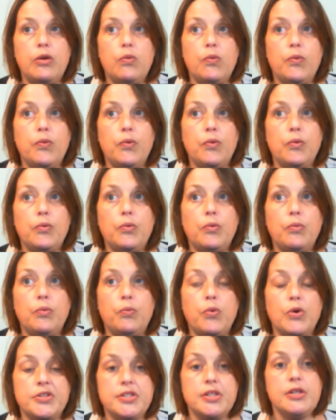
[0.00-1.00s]
it
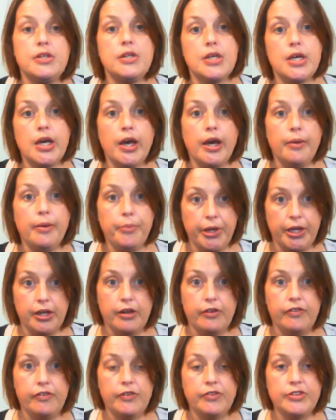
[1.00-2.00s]
wasn't
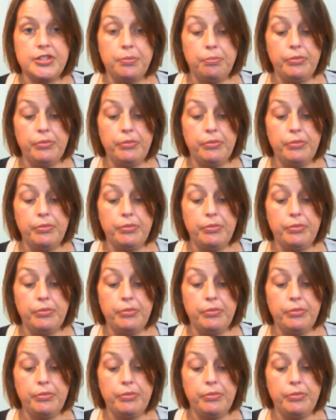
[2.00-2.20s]
big enough.